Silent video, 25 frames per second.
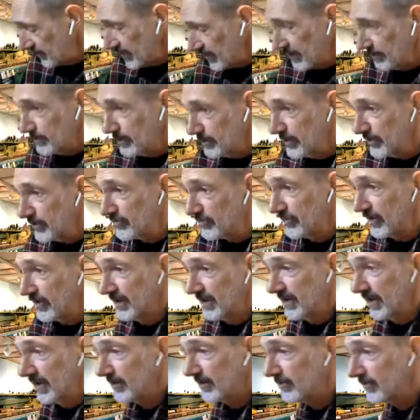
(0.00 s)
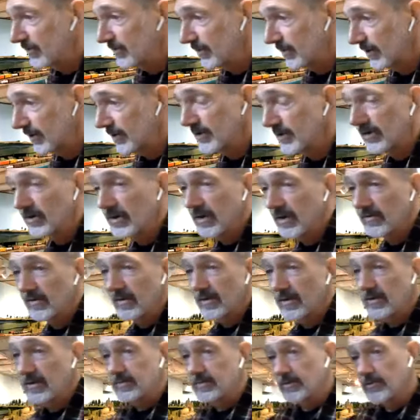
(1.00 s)
in a bush right next to where you had the
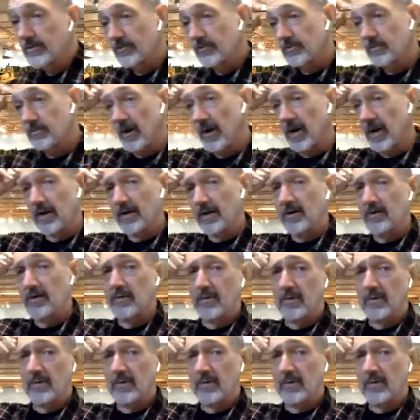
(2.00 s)
caboose spotted.